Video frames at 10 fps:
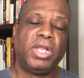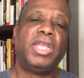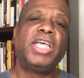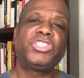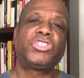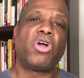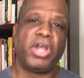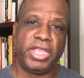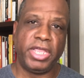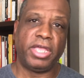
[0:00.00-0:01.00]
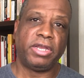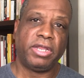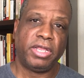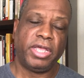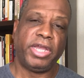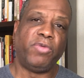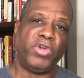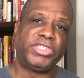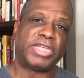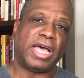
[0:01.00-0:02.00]
Let's start again. And he
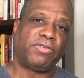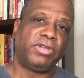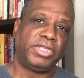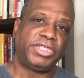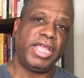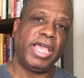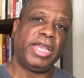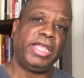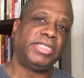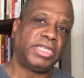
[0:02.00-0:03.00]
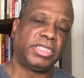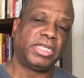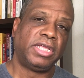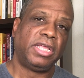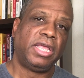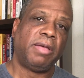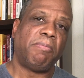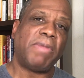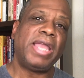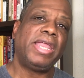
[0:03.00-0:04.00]
reached out his hand and he says,
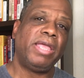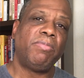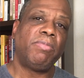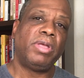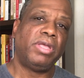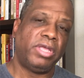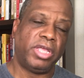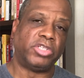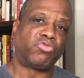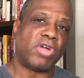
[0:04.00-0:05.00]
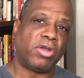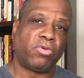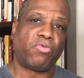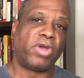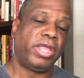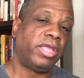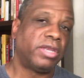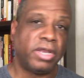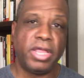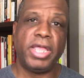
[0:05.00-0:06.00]
my name is Ronald Reagan.
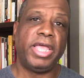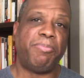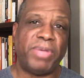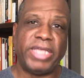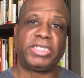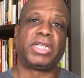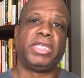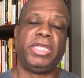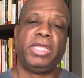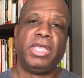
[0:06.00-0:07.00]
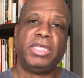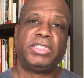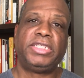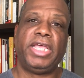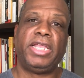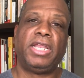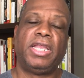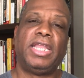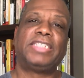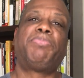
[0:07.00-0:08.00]
And basically said,
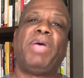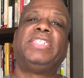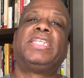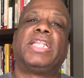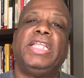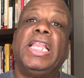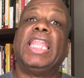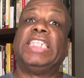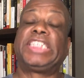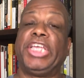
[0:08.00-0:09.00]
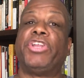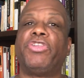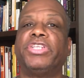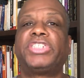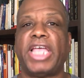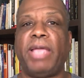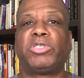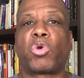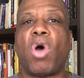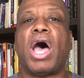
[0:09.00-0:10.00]
let's basically let's get on the same
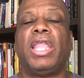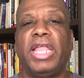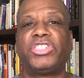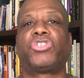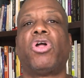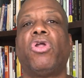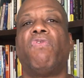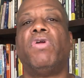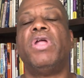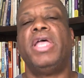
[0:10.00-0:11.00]
squad. Let's start over.